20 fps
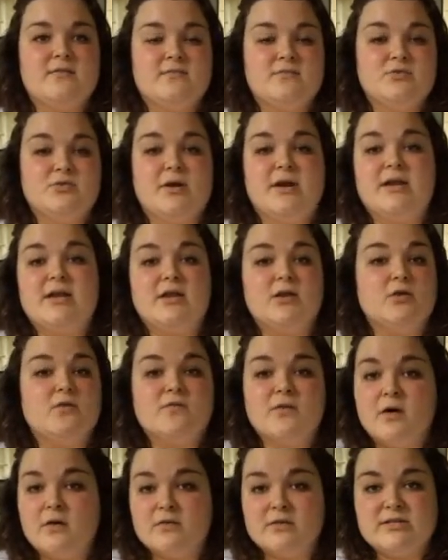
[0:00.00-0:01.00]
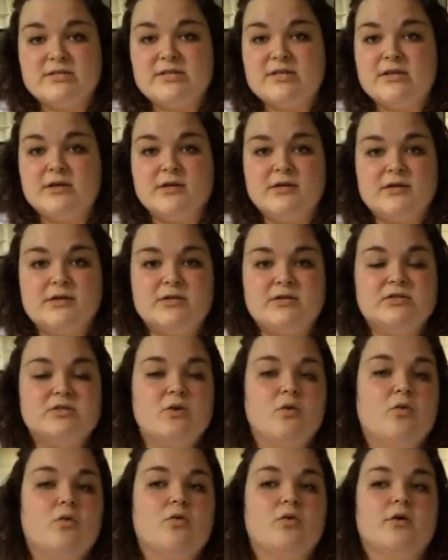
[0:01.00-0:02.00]
training new volunteers
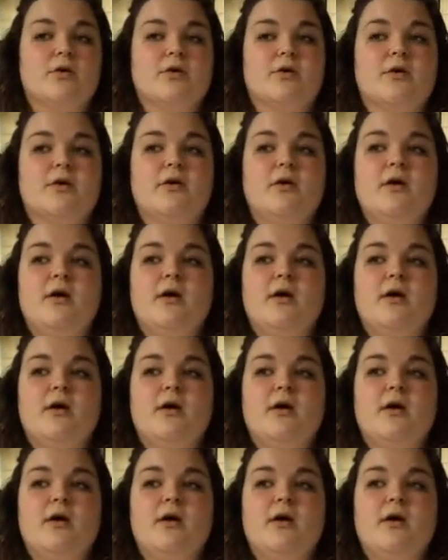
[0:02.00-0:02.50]
or